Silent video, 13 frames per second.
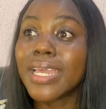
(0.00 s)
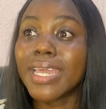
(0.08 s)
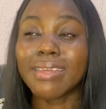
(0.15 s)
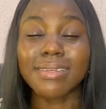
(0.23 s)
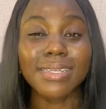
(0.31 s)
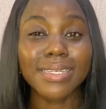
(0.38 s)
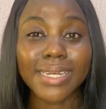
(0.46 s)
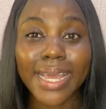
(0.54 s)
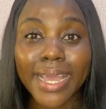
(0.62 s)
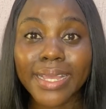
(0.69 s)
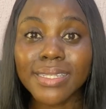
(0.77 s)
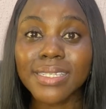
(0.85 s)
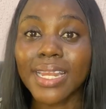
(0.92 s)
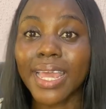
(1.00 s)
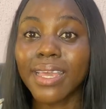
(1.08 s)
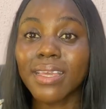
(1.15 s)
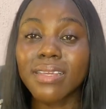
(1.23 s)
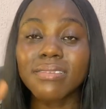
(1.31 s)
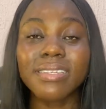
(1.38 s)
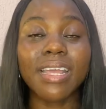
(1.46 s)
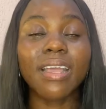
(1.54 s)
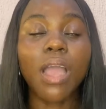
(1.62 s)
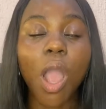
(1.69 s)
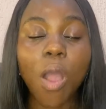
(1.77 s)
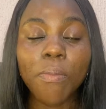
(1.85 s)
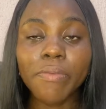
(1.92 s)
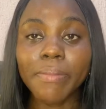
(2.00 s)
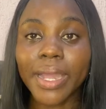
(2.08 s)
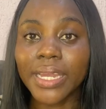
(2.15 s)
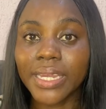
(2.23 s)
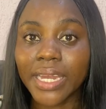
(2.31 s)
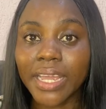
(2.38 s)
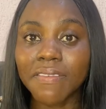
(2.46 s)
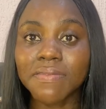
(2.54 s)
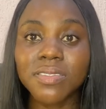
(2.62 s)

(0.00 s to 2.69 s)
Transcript: In the night, like, they calm my nerves.